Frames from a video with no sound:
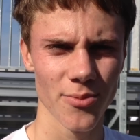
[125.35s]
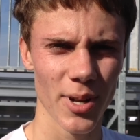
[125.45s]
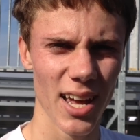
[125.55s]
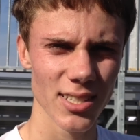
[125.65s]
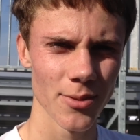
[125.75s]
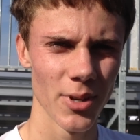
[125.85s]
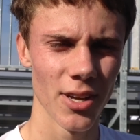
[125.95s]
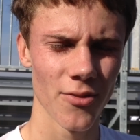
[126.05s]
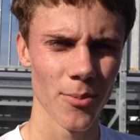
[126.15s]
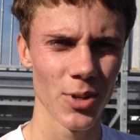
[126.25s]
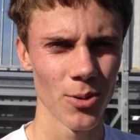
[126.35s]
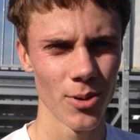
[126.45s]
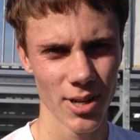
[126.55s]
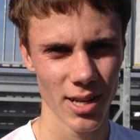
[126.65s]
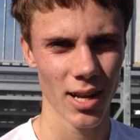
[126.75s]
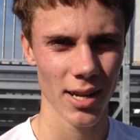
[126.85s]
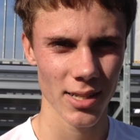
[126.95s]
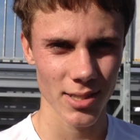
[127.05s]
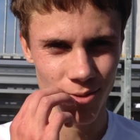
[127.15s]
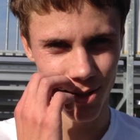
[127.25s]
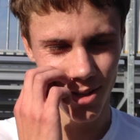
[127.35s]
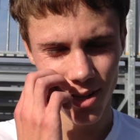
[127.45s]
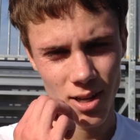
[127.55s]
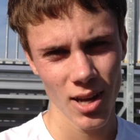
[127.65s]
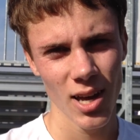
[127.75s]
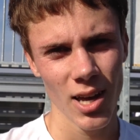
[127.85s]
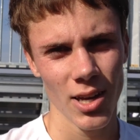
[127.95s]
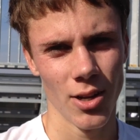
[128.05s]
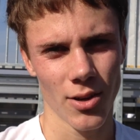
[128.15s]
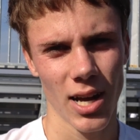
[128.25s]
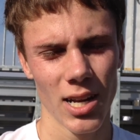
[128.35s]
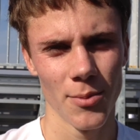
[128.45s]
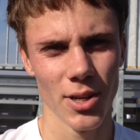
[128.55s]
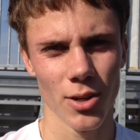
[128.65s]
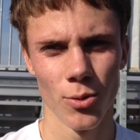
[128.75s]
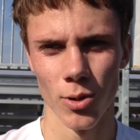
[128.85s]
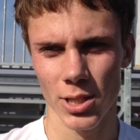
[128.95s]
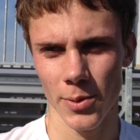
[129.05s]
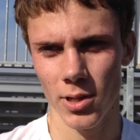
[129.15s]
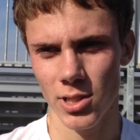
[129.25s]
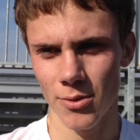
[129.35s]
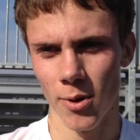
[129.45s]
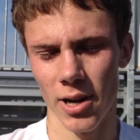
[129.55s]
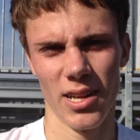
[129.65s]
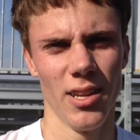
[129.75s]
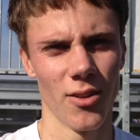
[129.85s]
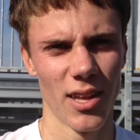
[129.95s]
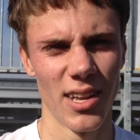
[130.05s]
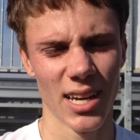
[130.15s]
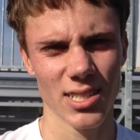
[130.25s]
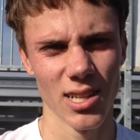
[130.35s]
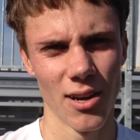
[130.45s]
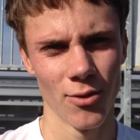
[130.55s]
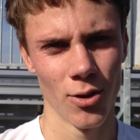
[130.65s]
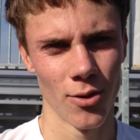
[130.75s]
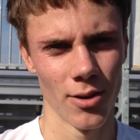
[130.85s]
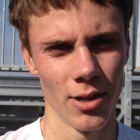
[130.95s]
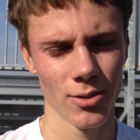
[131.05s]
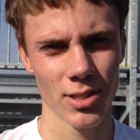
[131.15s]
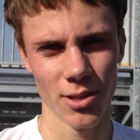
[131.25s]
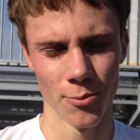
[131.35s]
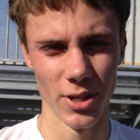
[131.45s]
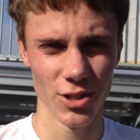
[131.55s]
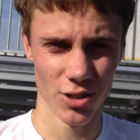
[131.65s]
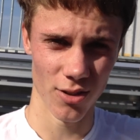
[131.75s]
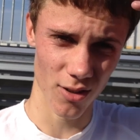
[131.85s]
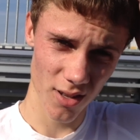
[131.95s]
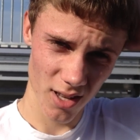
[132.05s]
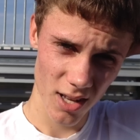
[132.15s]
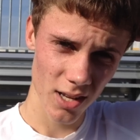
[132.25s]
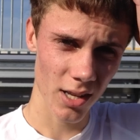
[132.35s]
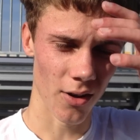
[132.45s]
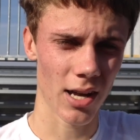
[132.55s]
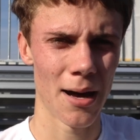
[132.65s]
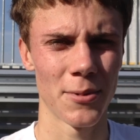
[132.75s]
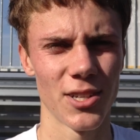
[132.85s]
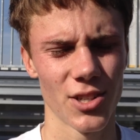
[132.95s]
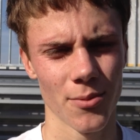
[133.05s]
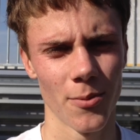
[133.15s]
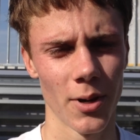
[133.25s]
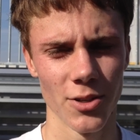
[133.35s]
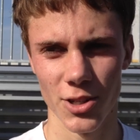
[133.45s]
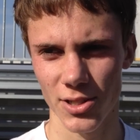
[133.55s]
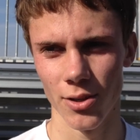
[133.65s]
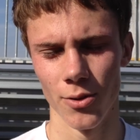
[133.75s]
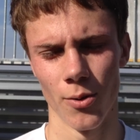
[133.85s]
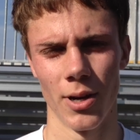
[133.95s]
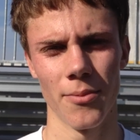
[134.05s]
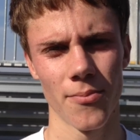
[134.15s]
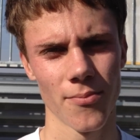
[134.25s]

have been asking me if I'm doing it, and I guess it would, you know, kind of be a cool experience to run it, you know, that next level or you know, see the regional, you know, competition compared to just Illinois.